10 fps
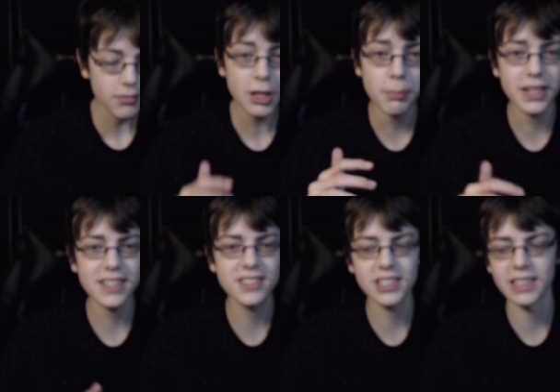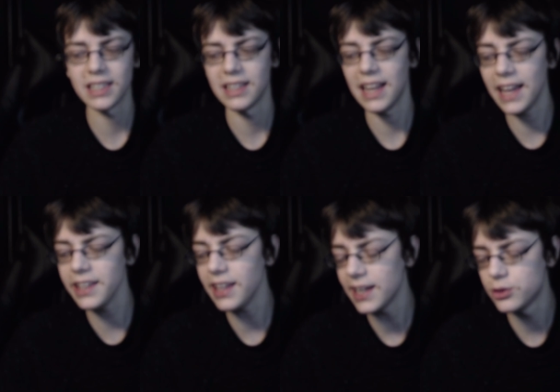but it's
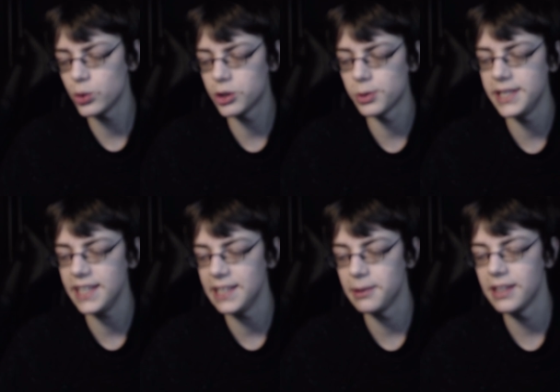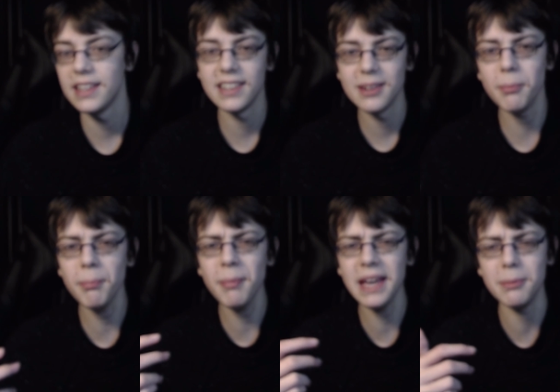I do agree it
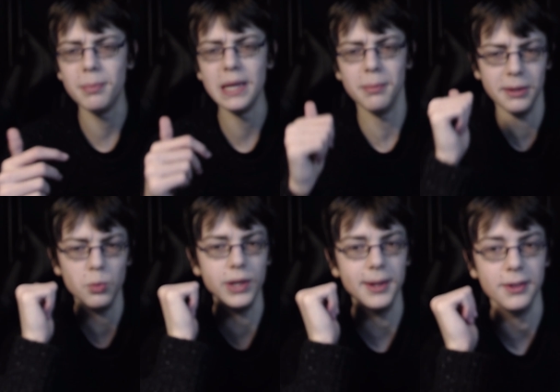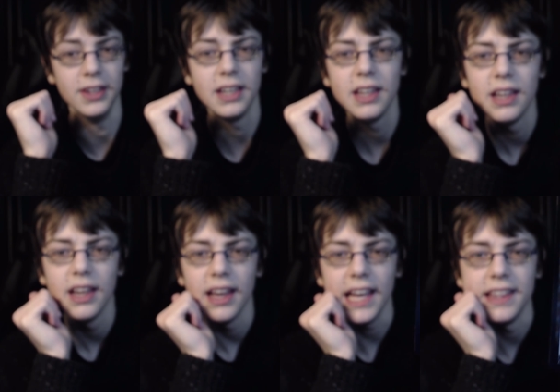may be a bit weird.
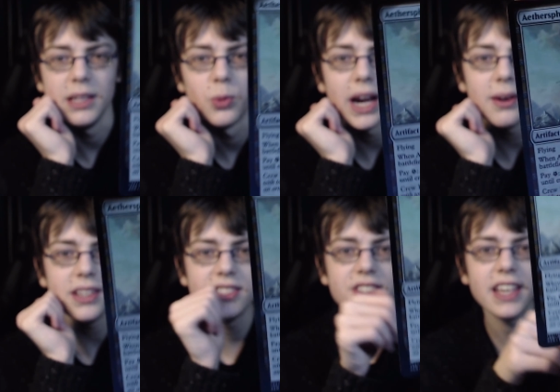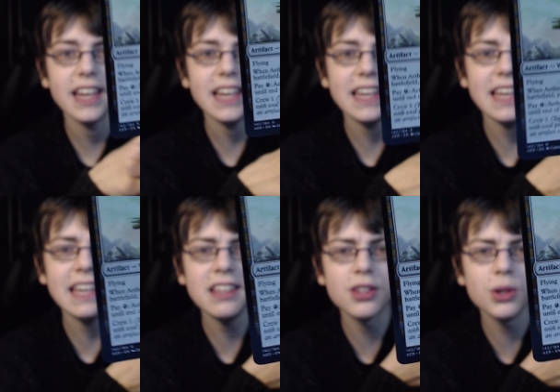And the rare is
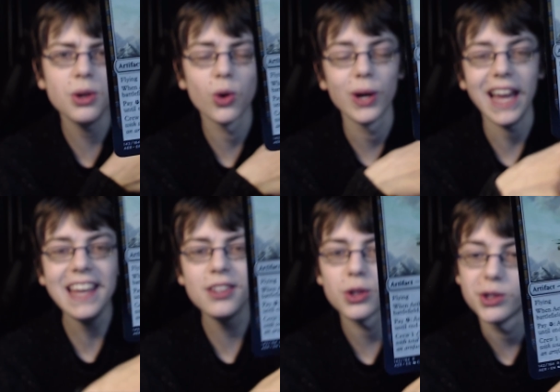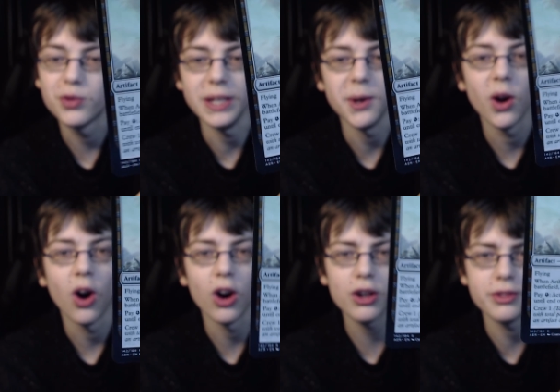Aether or Aether Sphere
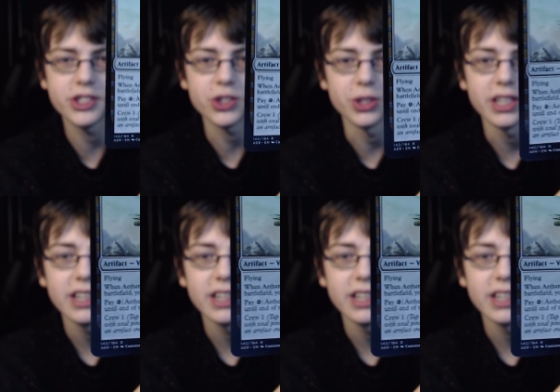Harvester,